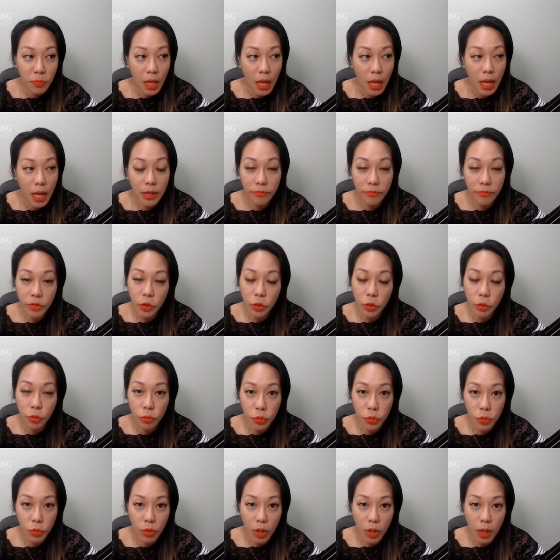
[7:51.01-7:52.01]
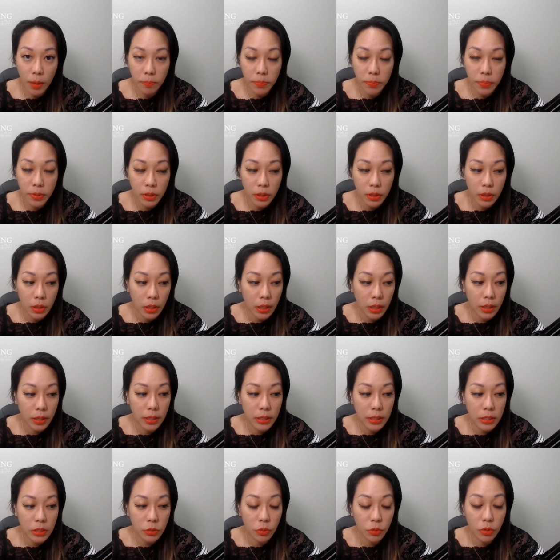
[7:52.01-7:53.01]
And if you grew up in
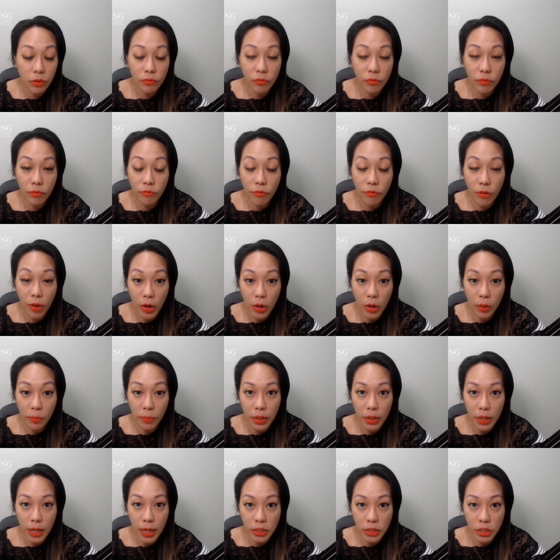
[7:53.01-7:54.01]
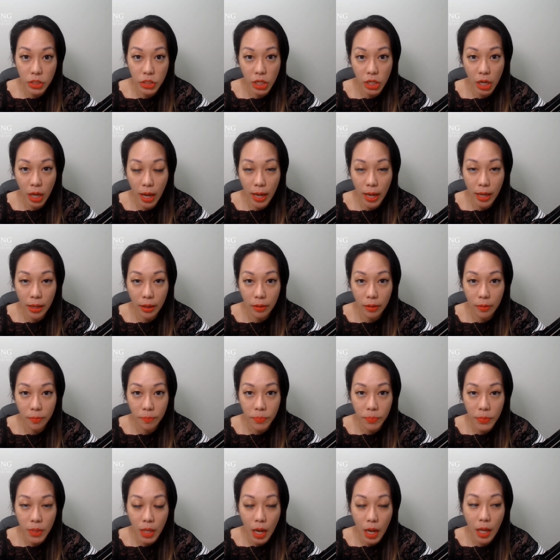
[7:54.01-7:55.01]
this sort of environment as a child,
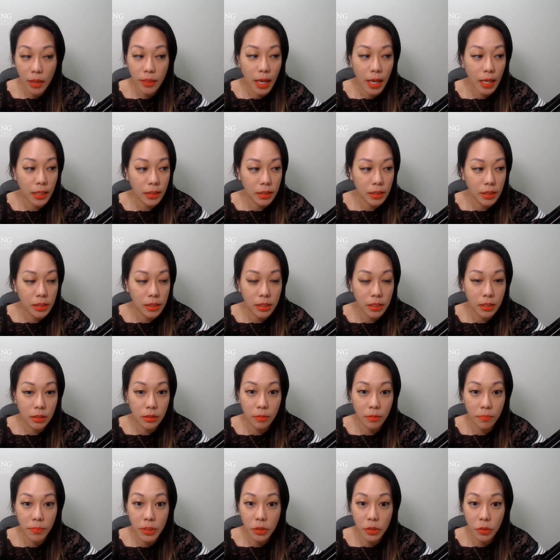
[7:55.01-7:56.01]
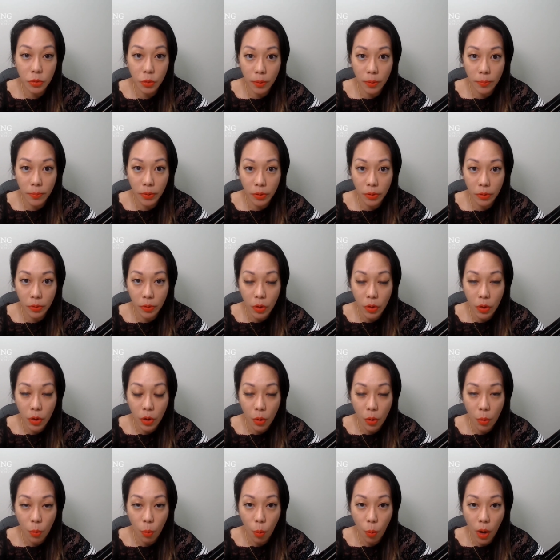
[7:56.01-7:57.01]
and that's considered to be normal,
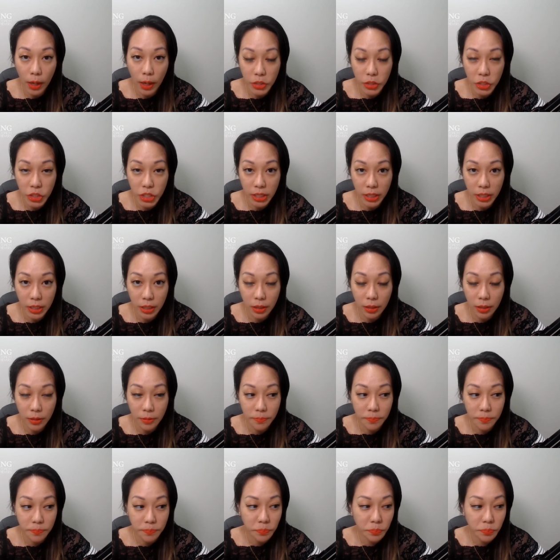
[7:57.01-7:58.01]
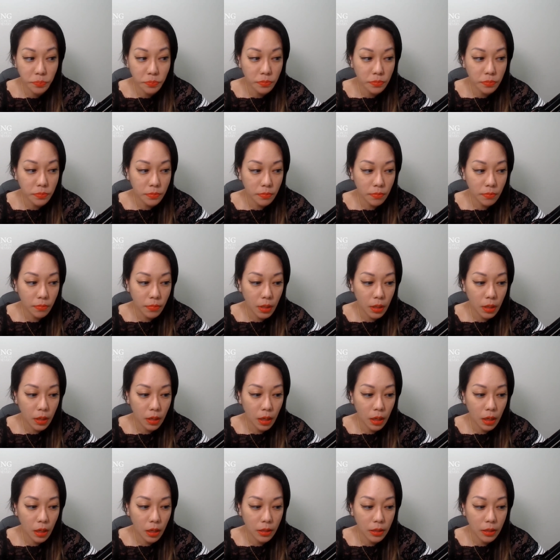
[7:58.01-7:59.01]
watching,
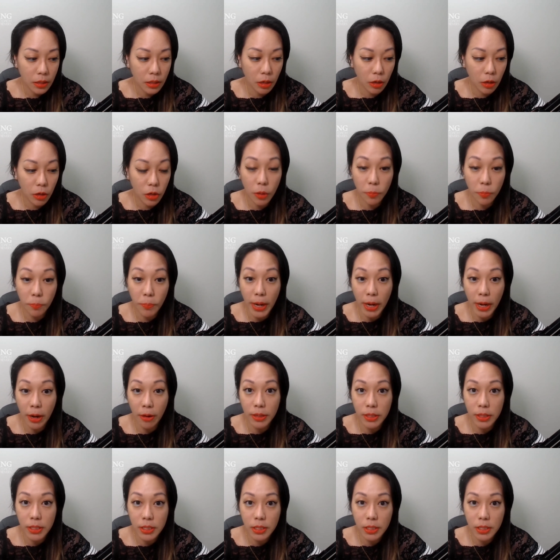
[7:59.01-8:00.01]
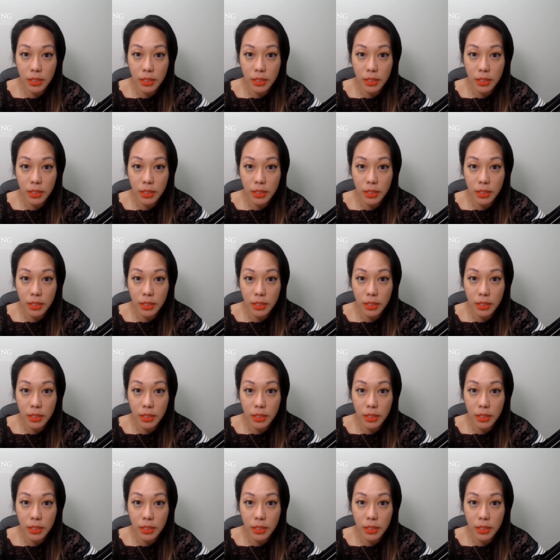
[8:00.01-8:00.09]
your parents